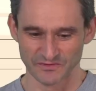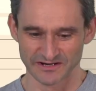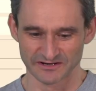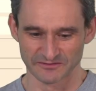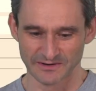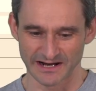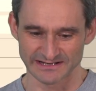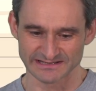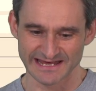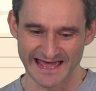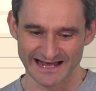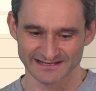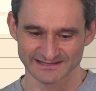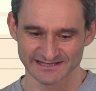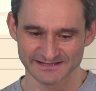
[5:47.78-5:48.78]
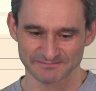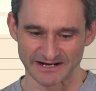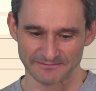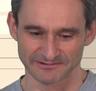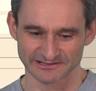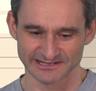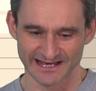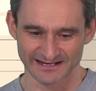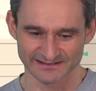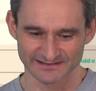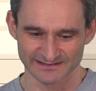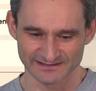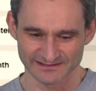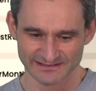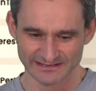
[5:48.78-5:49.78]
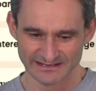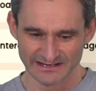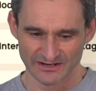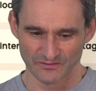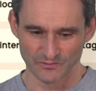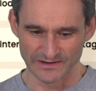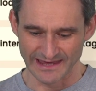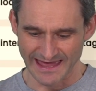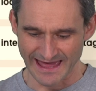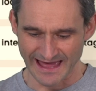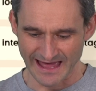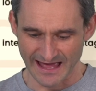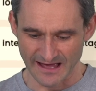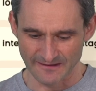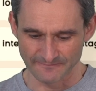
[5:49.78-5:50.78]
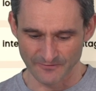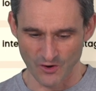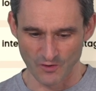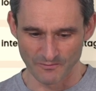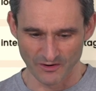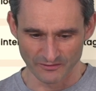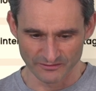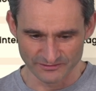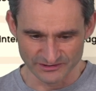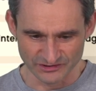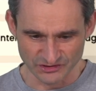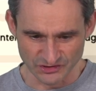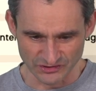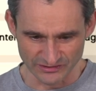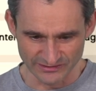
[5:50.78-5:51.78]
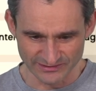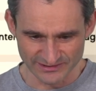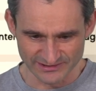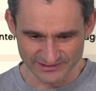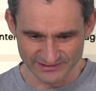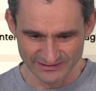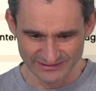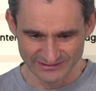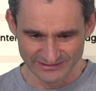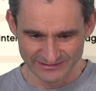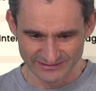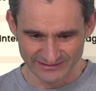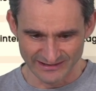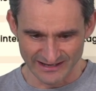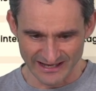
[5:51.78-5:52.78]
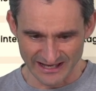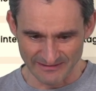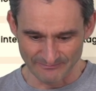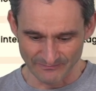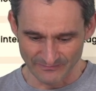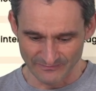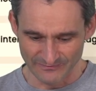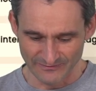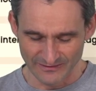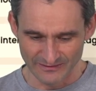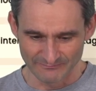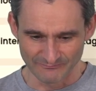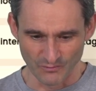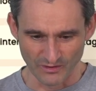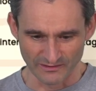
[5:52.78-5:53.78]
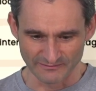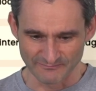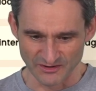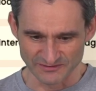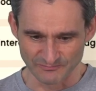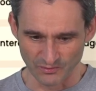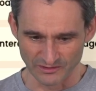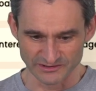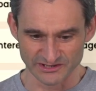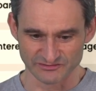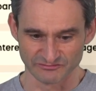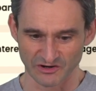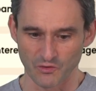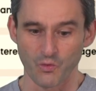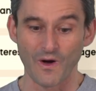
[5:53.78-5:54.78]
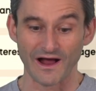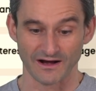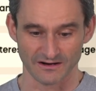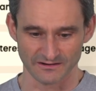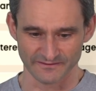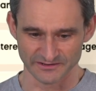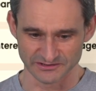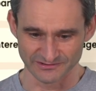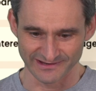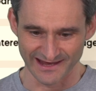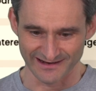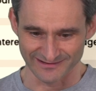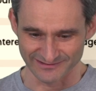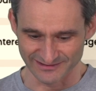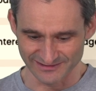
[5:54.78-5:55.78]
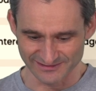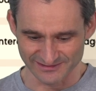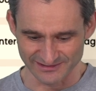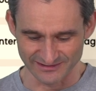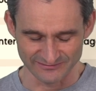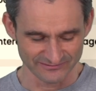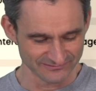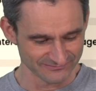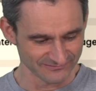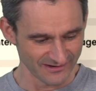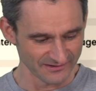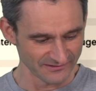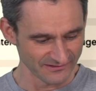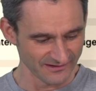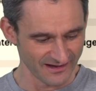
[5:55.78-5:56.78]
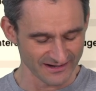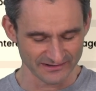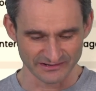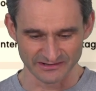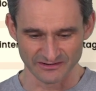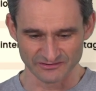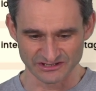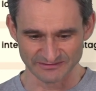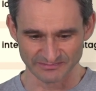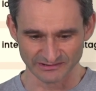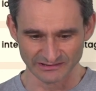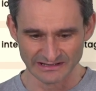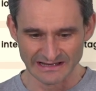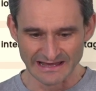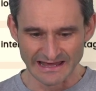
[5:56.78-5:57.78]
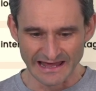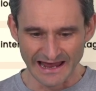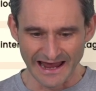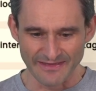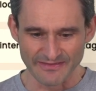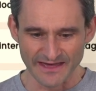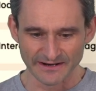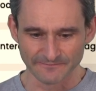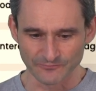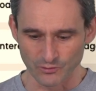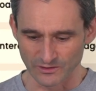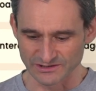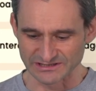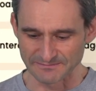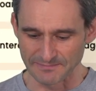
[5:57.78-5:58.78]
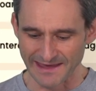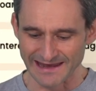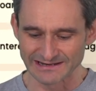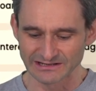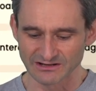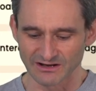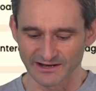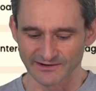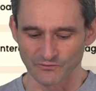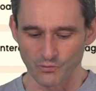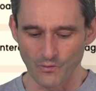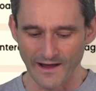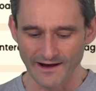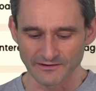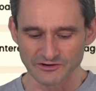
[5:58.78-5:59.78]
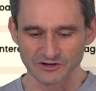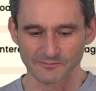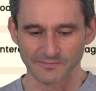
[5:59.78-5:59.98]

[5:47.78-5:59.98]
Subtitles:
here we've got taxes, property taxes. We have homeowners insurance. Most mortgages require that you carry this, so not negotiable. And then, of course, depending on where you're